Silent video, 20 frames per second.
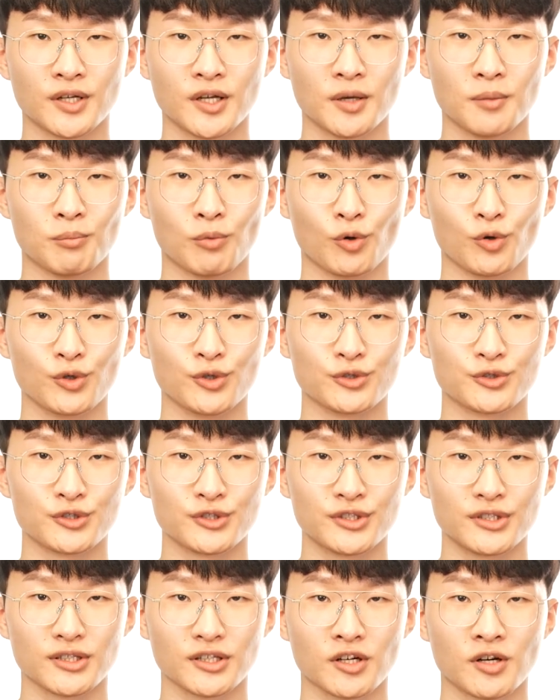Then,
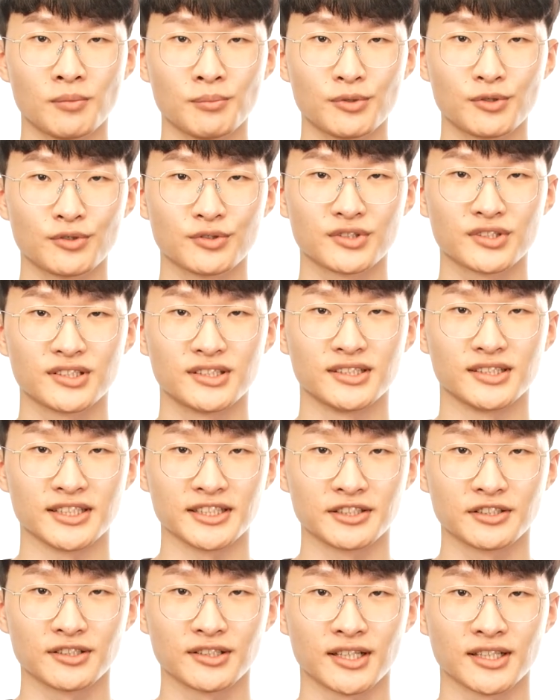if we bind the
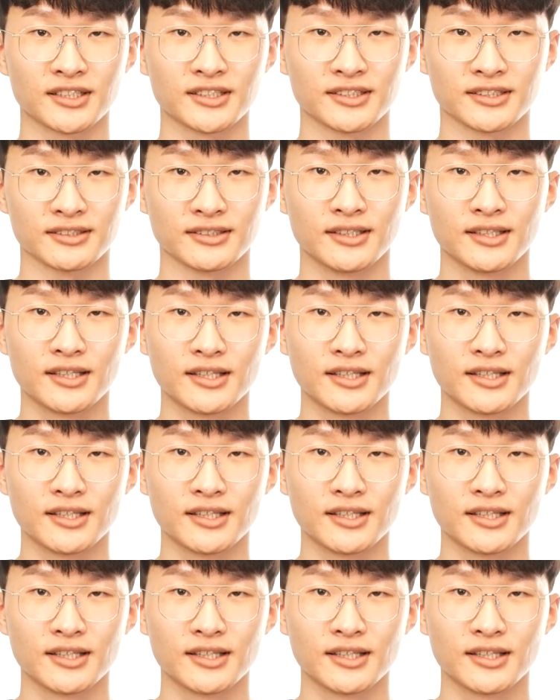template in